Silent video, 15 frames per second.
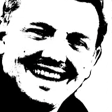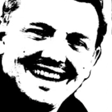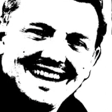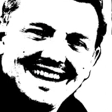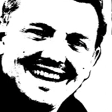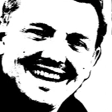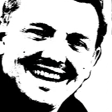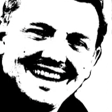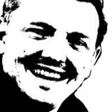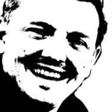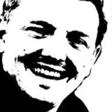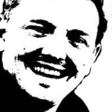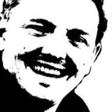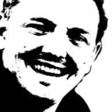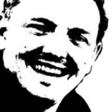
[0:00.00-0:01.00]
You can see it.
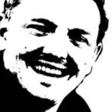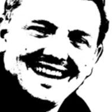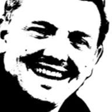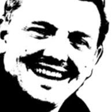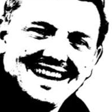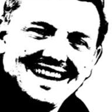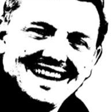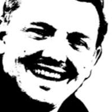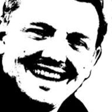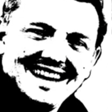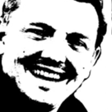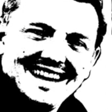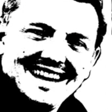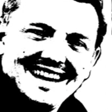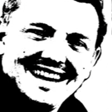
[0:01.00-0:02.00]
It's gone red,
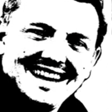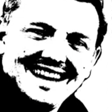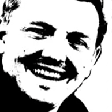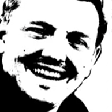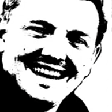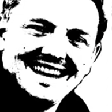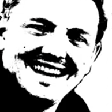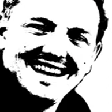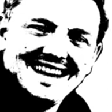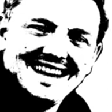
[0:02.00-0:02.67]
off,